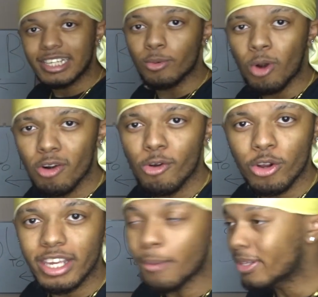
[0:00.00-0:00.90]
the word
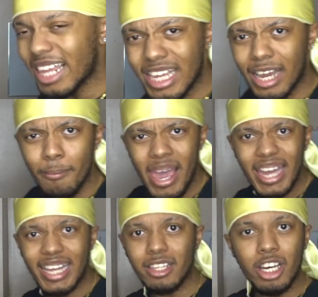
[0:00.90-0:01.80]
wrong again, but they got
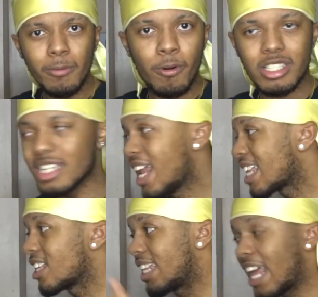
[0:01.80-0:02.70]
mad at the other person, and
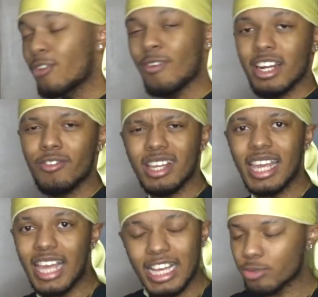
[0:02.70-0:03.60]
after they ran the red
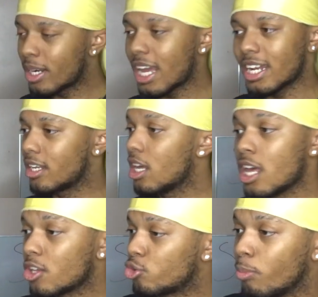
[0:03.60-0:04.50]
light, I swear to God,
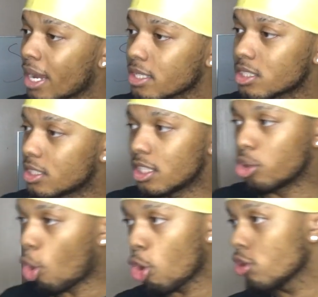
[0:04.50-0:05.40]
two bikes,
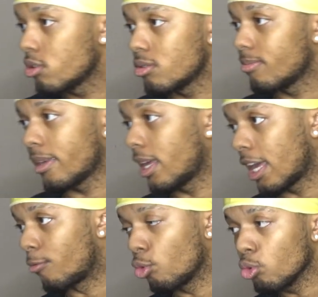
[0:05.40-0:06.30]
laws,
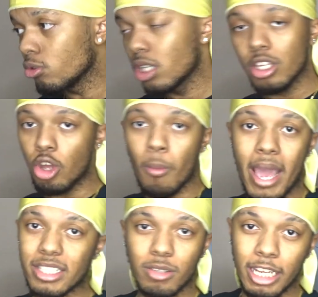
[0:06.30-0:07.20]
and rules don't
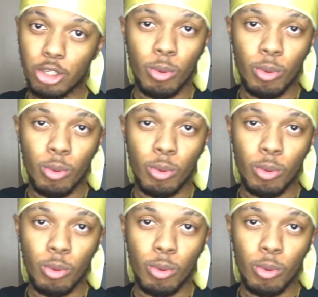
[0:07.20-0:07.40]
matter to them. They do